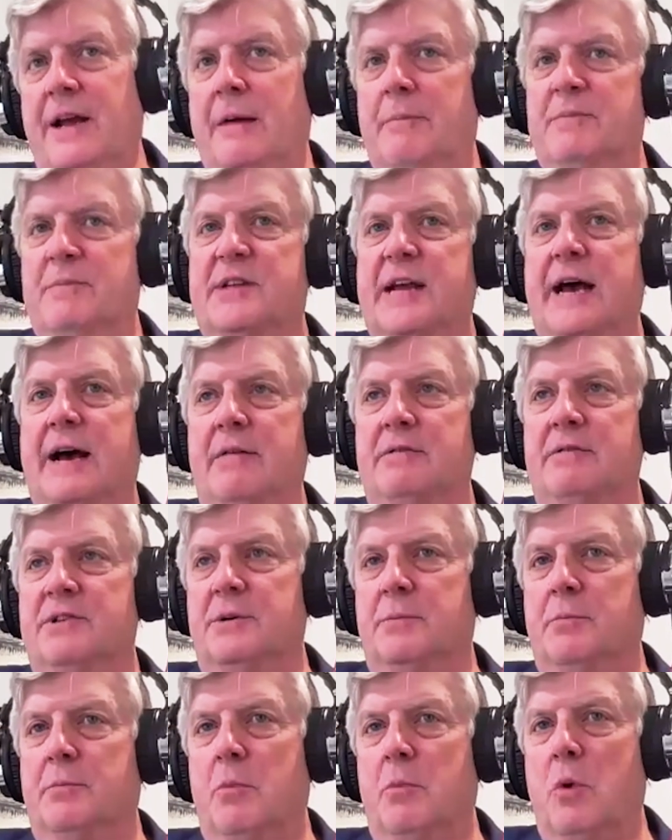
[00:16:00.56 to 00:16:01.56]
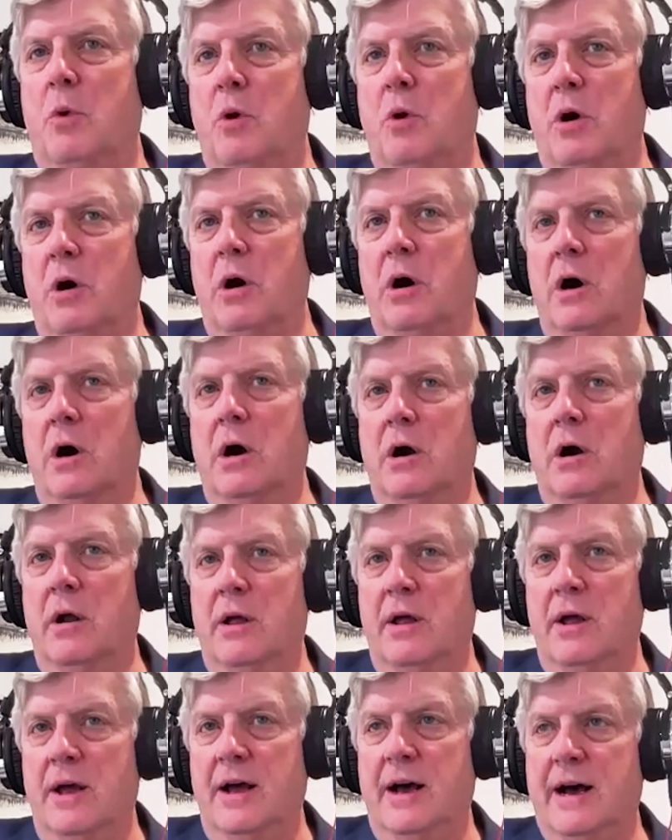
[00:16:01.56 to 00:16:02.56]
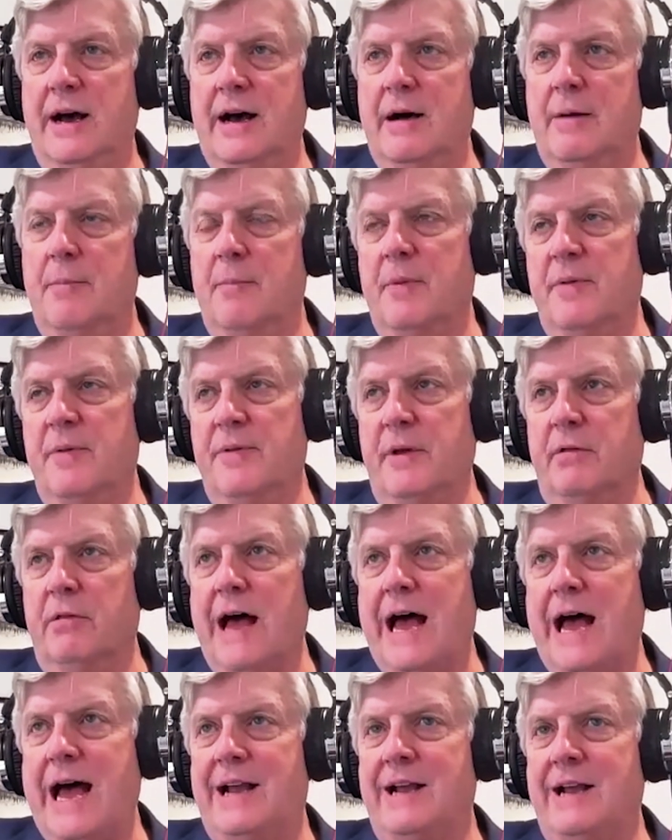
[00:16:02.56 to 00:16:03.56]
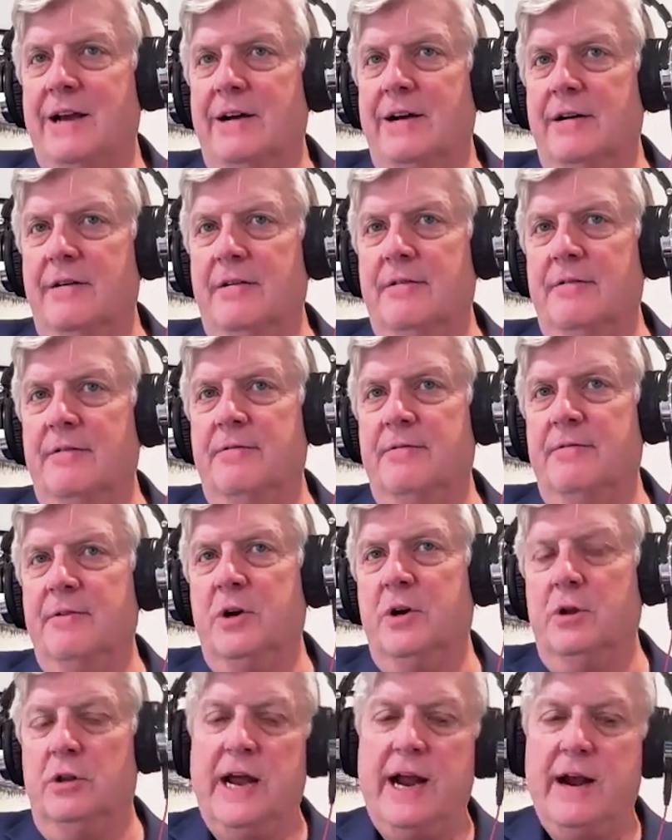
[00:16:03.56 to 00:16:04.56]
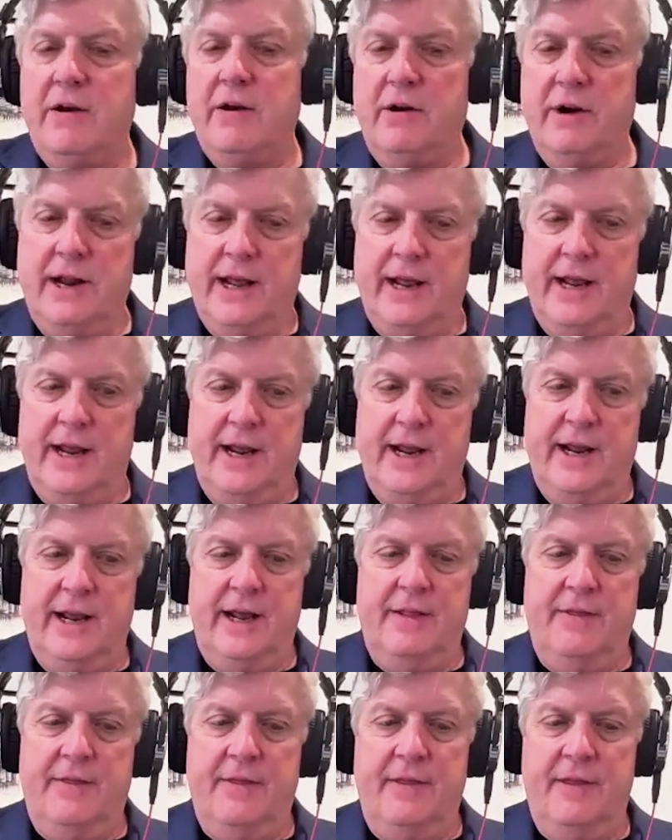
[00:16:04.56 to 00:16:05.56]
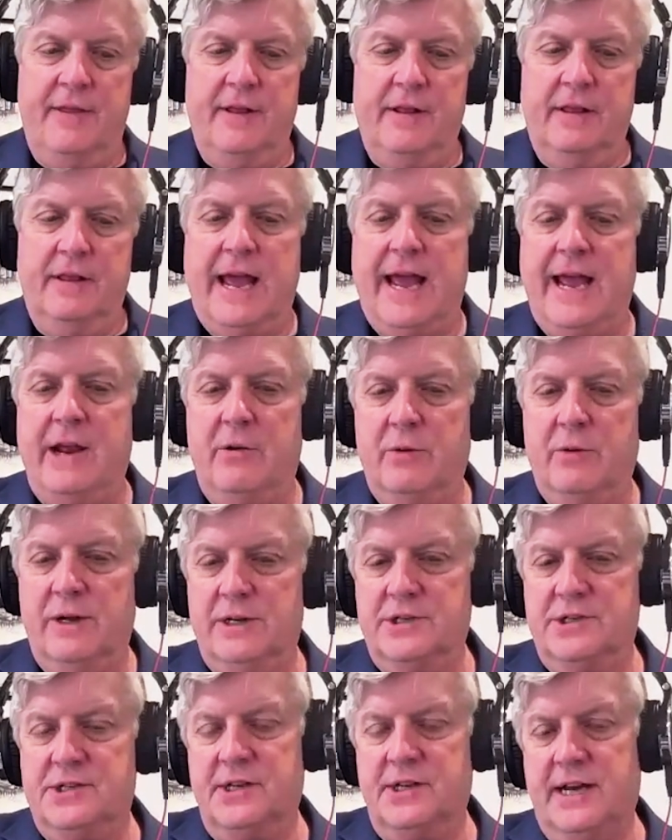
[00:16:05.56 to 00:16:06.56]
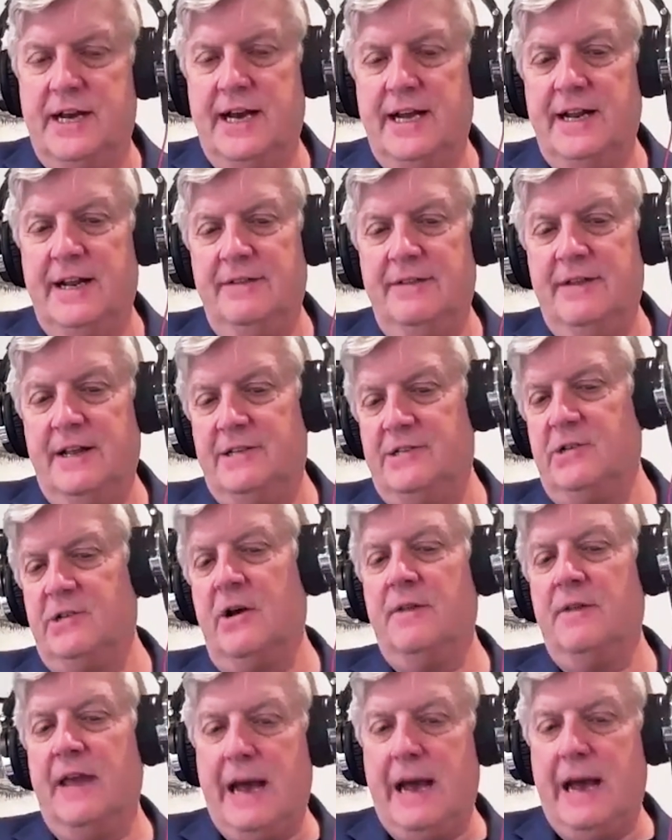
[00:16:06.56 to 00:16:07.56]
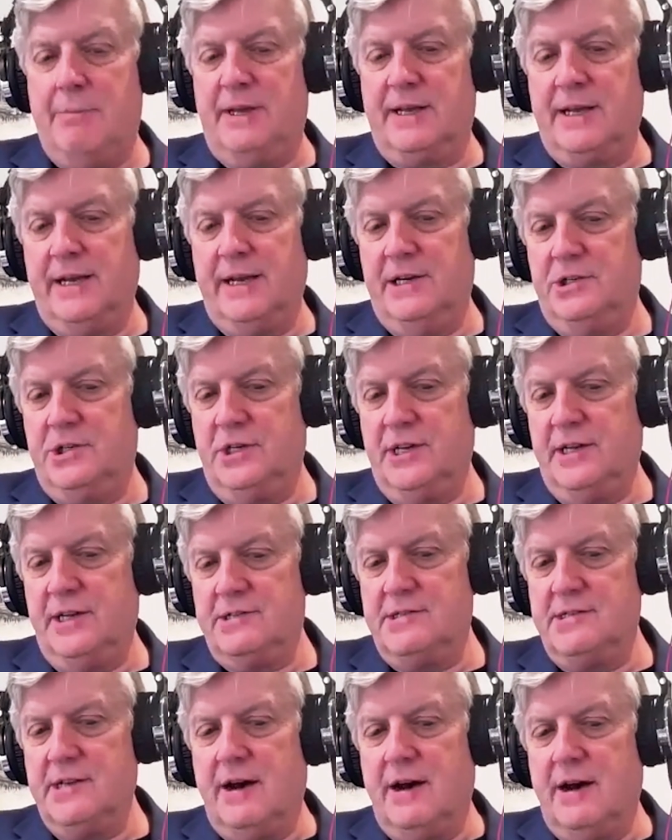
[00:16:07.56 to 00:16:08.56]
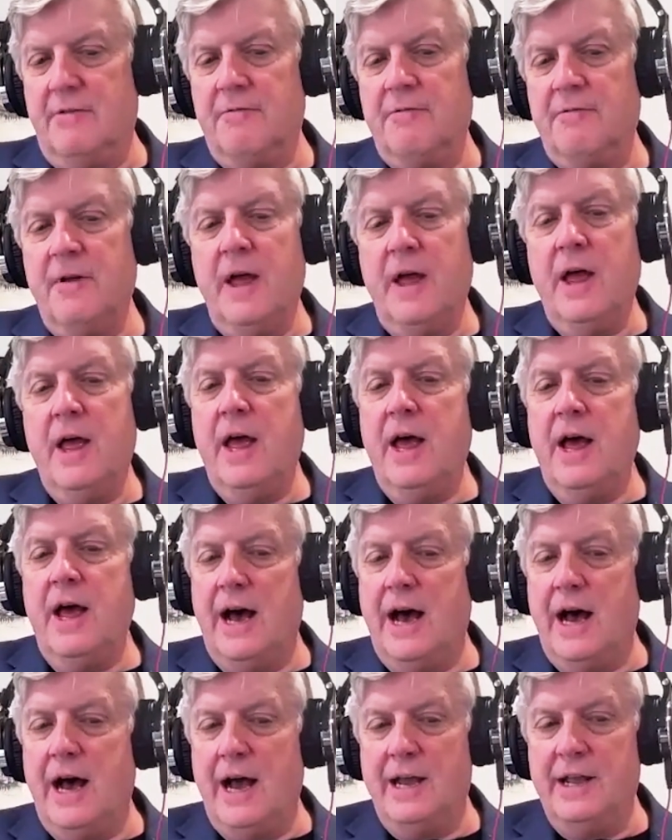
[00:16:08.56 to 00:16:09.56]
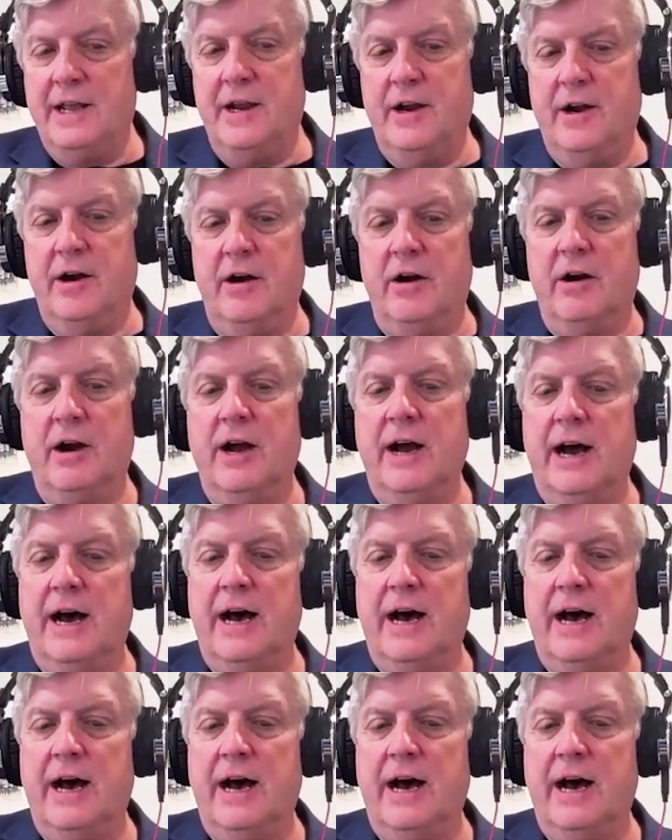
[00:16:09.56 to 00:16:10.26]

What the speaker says: comes down to more the lack of clarity in the language that's on the application itself here.